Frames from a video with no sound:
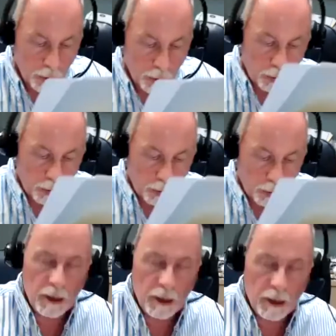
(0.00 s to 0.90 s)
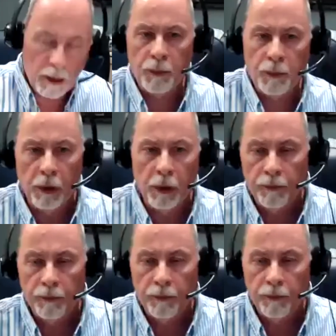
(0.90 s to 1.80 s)
into your hands I commit
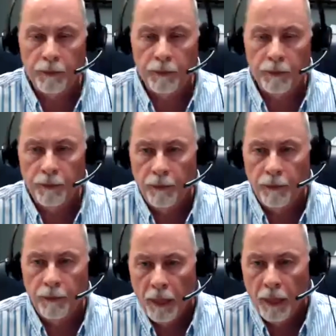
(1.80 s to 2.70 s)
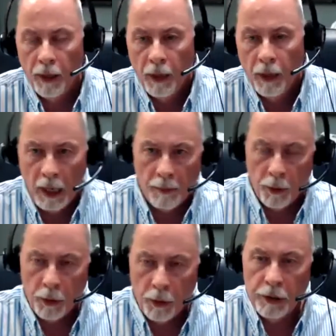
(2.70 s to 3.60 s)
my spirit. A
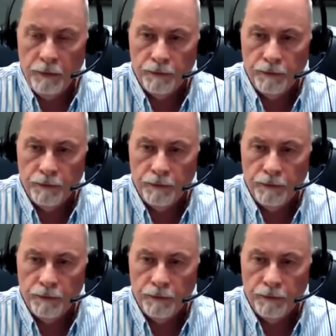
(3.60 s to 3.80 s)
person